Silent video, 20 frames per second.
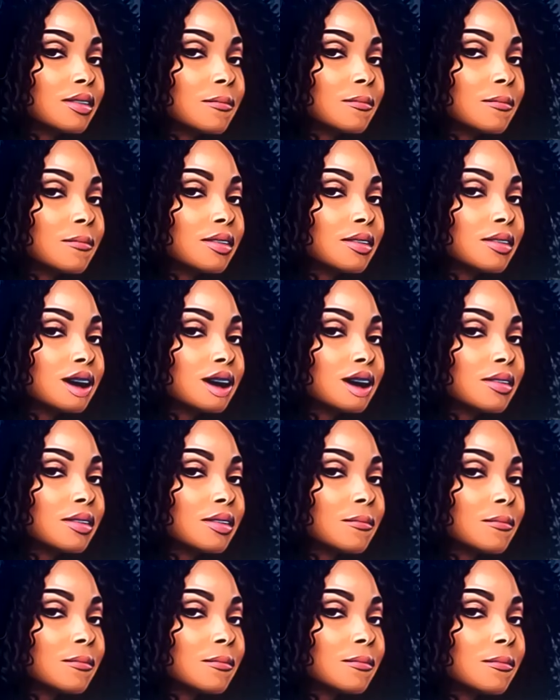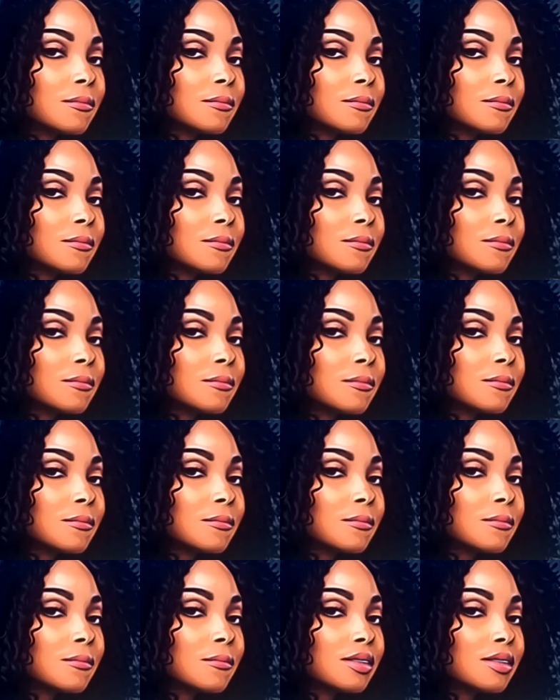I should have known it was hotel.
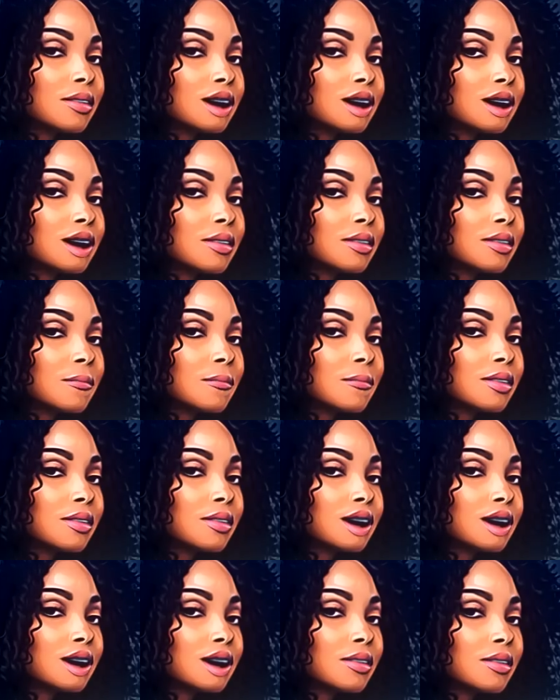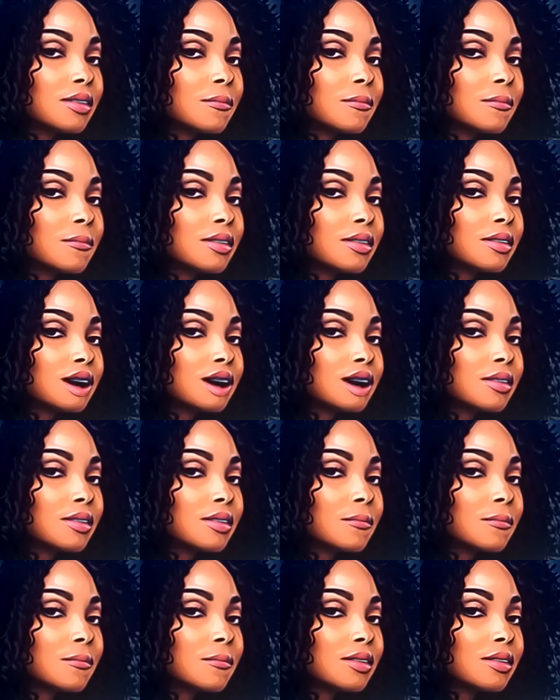He mysteriously calls during
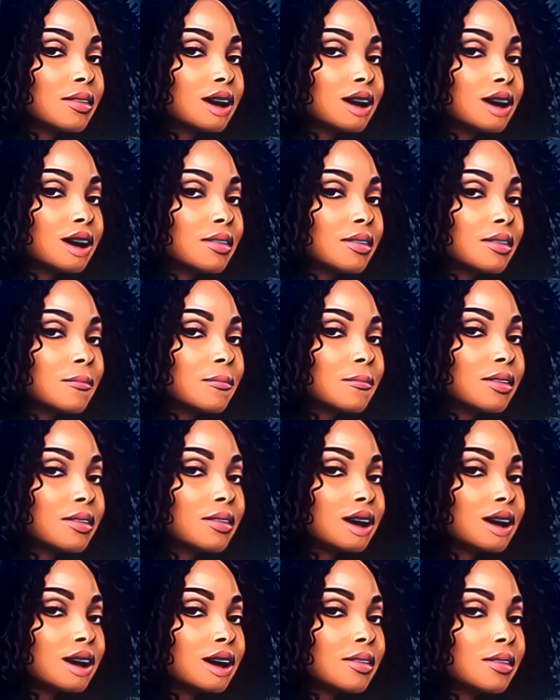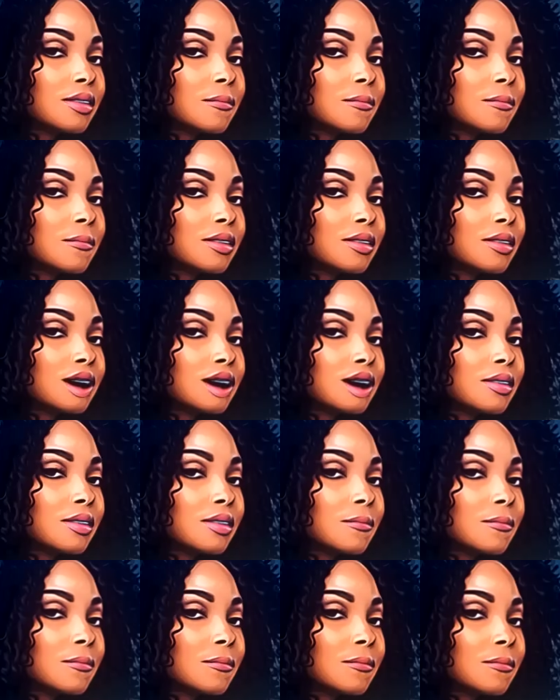filming and she got the ringer on.
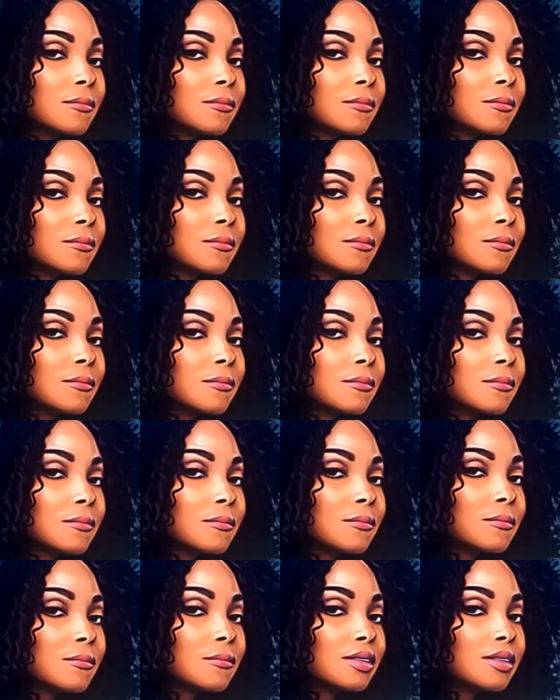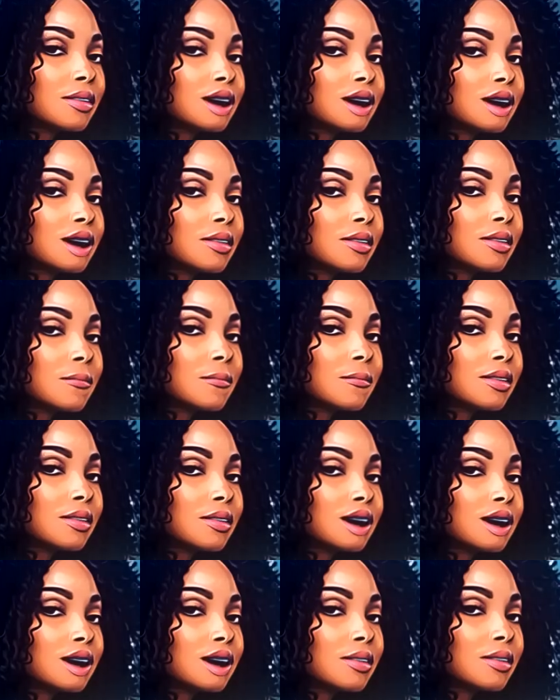I have never, in the history of
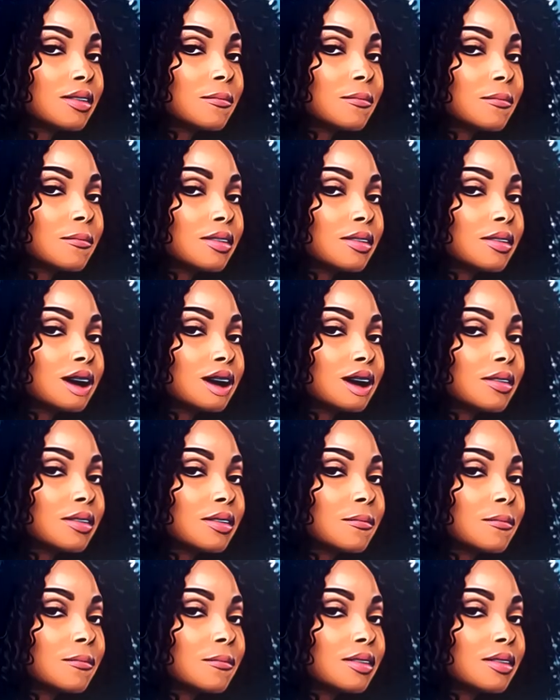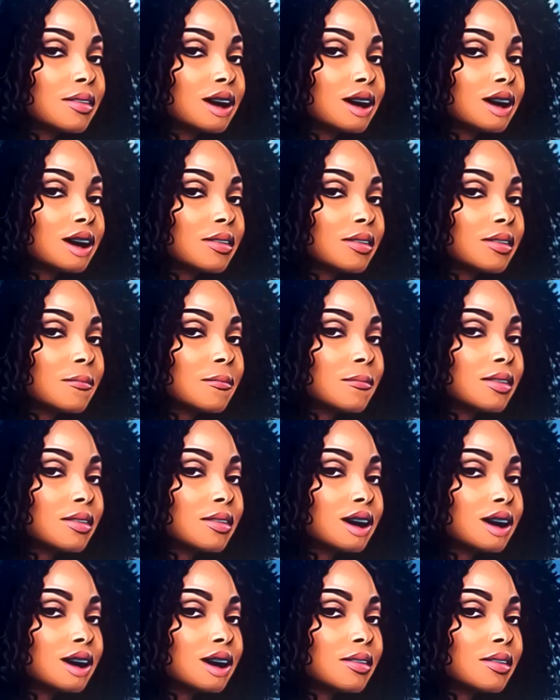neverdom, on Housewives, on
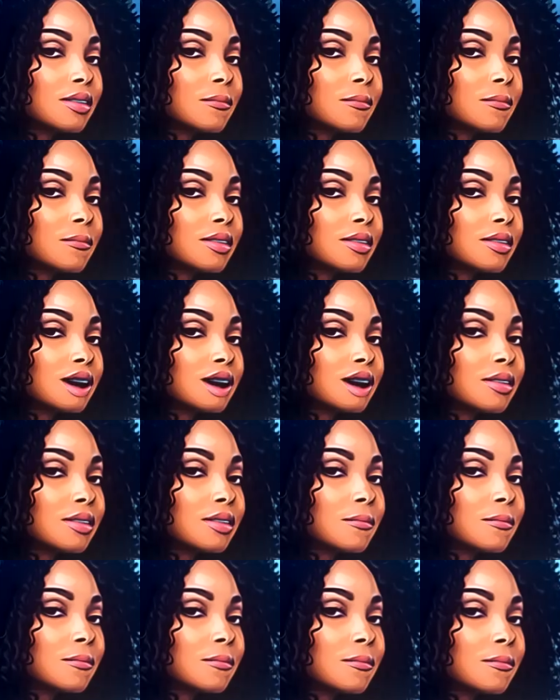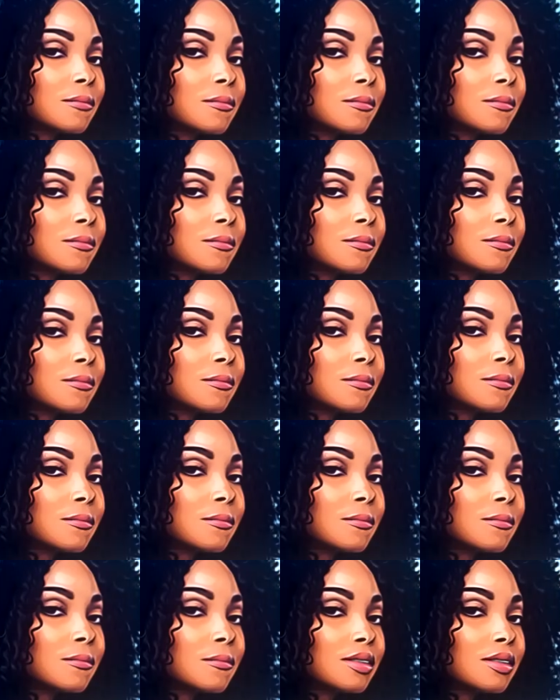any franchise or series,
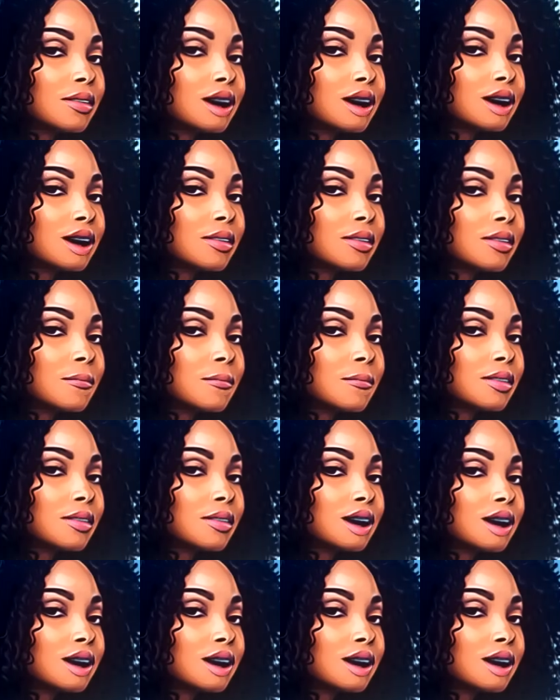heard their phone ring.